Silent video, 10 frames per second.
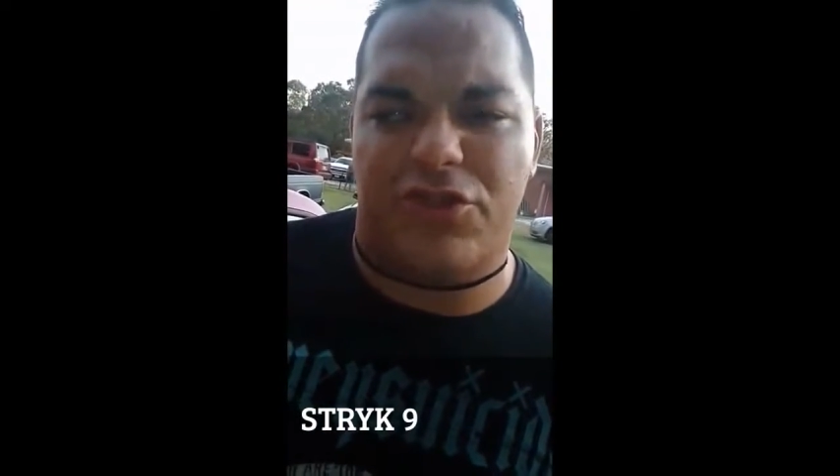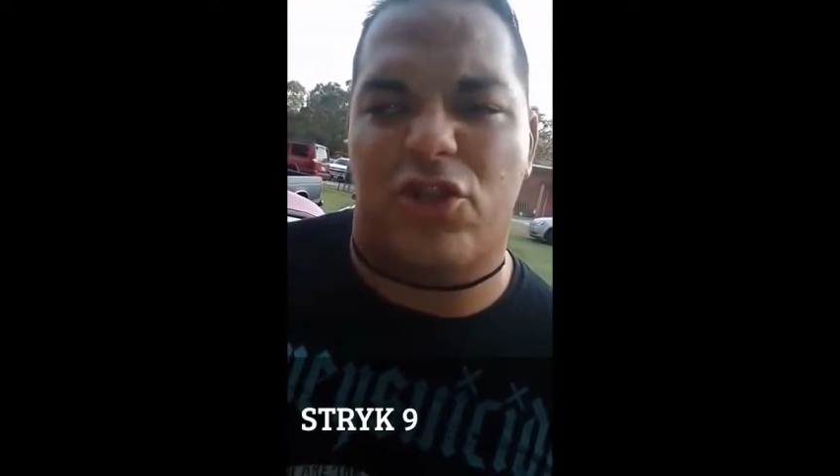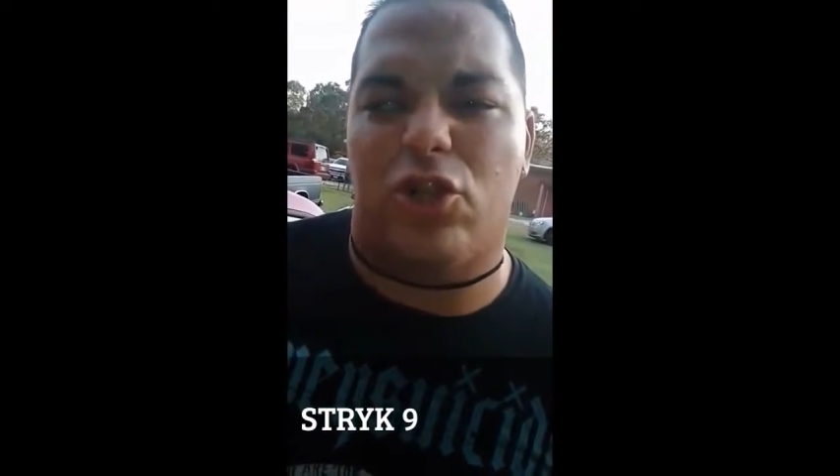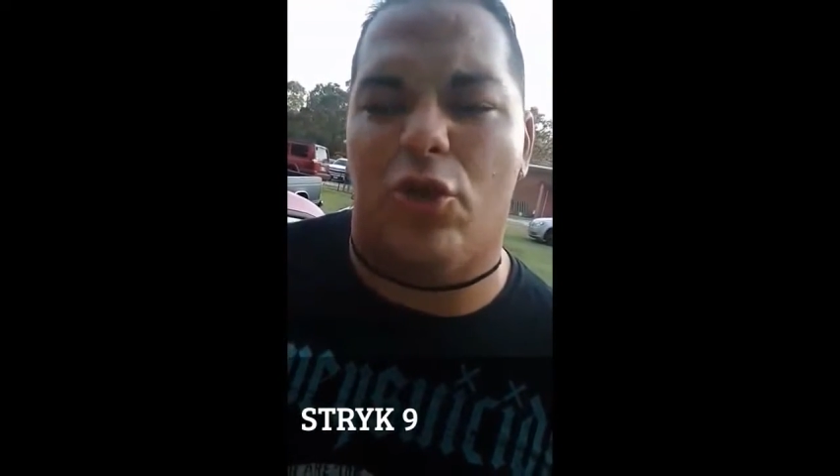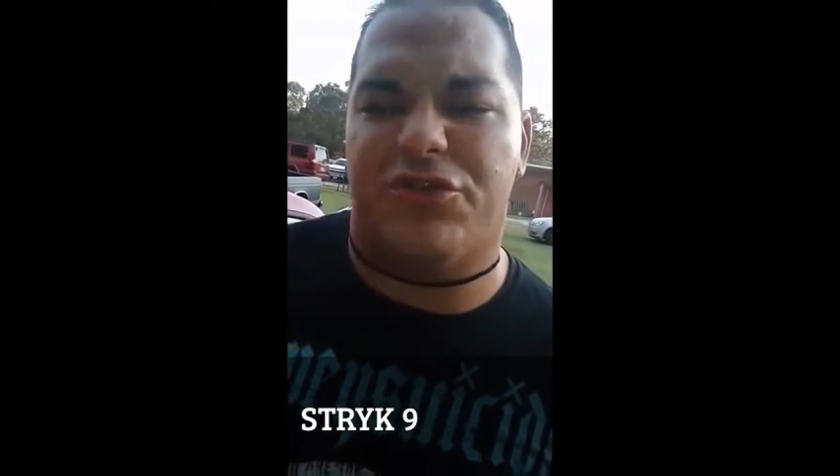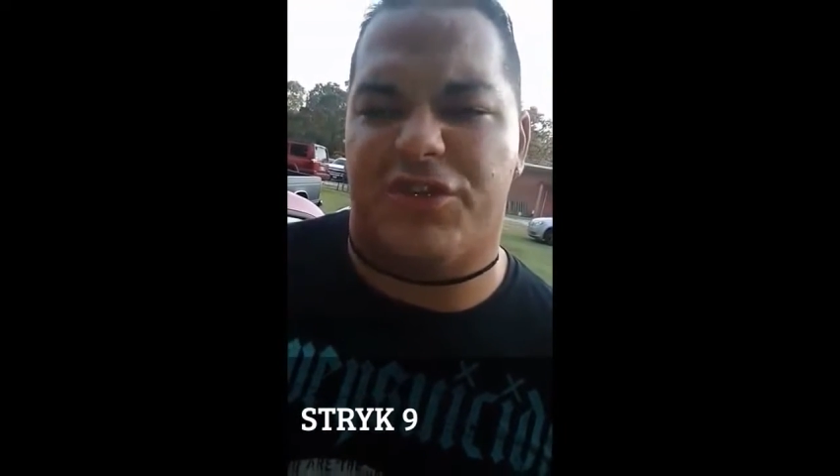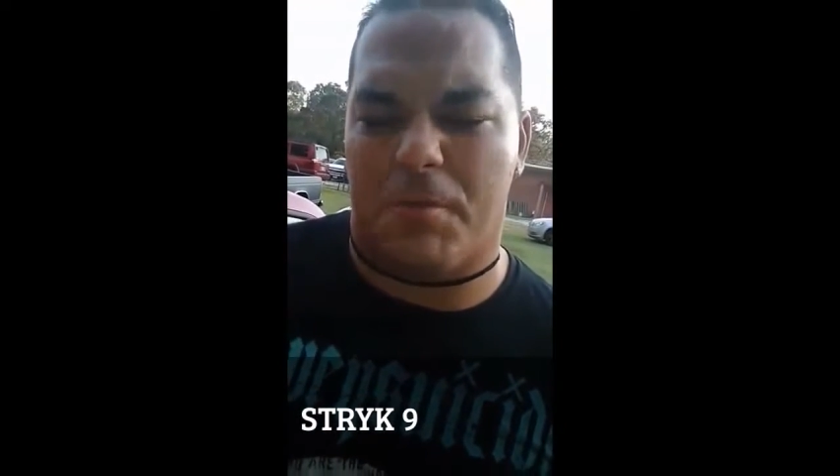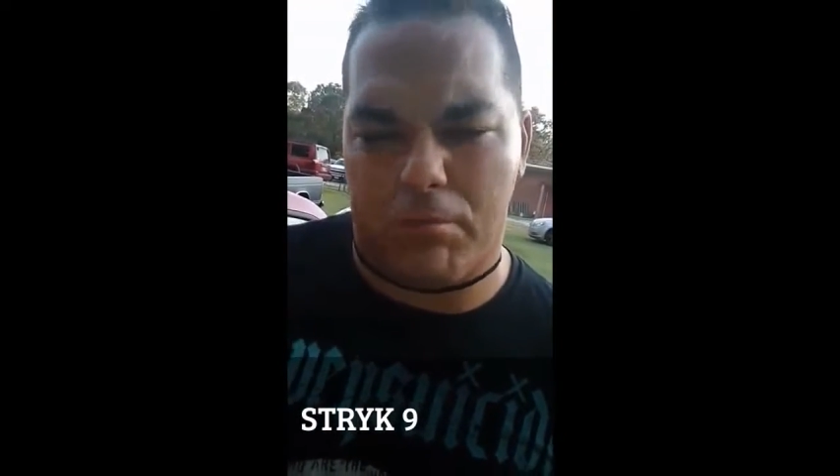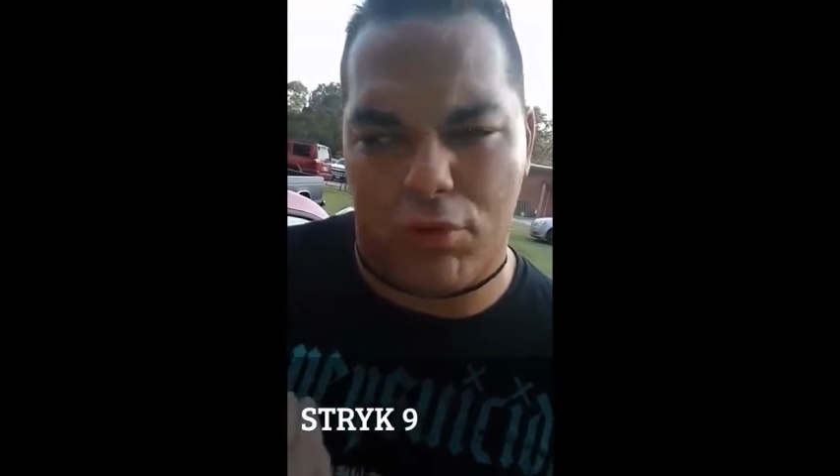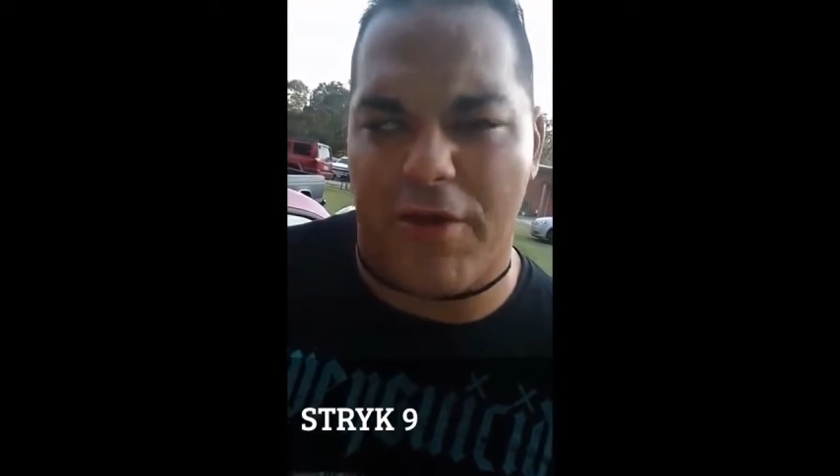was close as
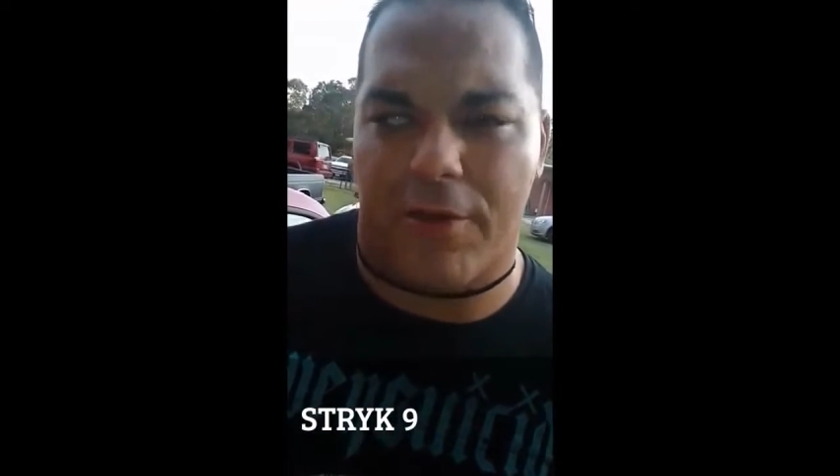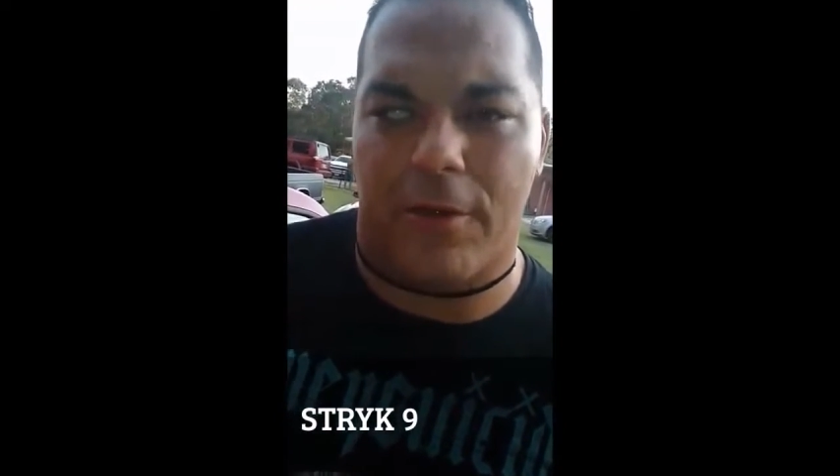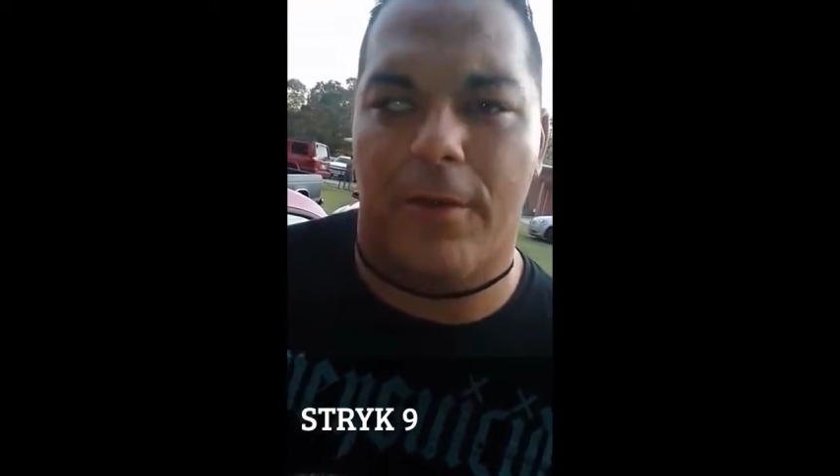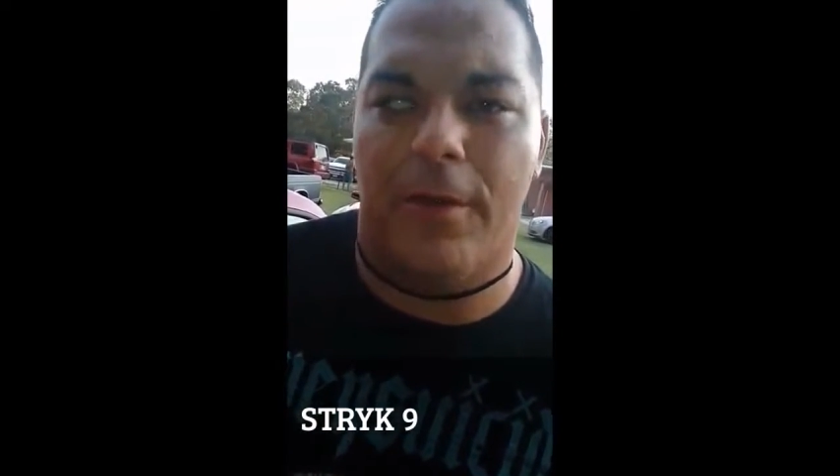a brother